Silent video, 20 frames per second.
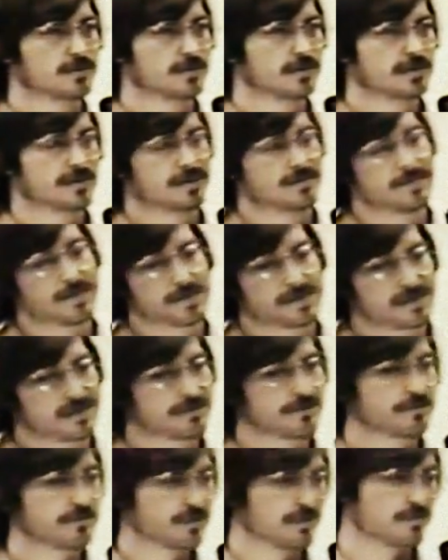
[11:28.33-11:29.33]
And yet my
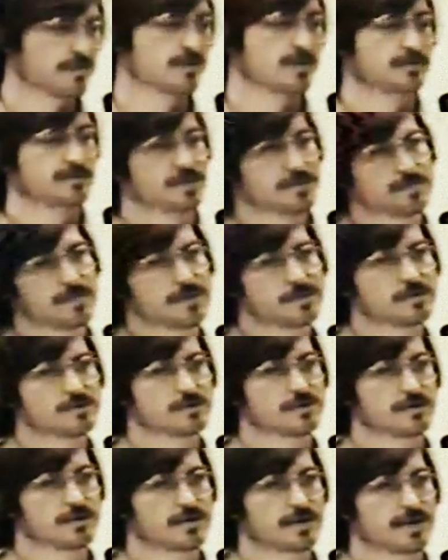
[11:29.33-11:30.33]
secretary keeps the
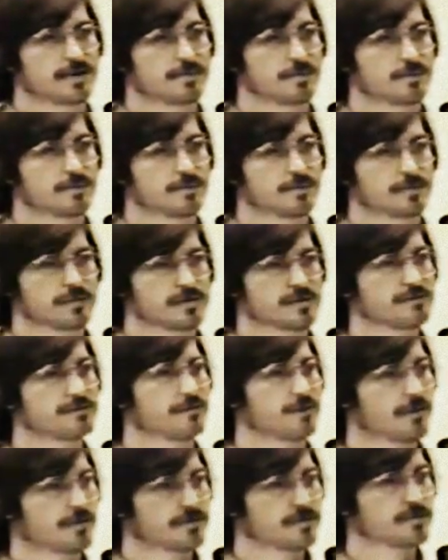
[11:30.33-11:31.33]
budgets on an Apple. It's
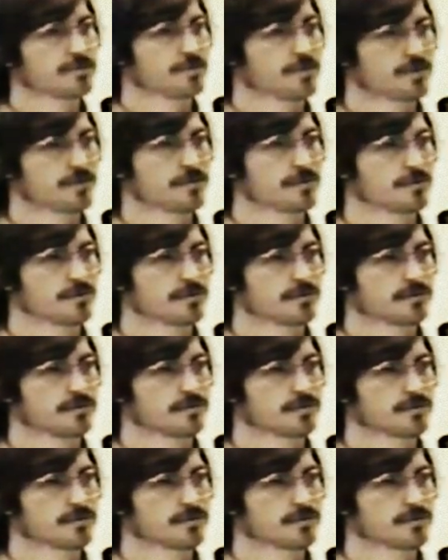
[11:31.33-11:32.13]
far superior.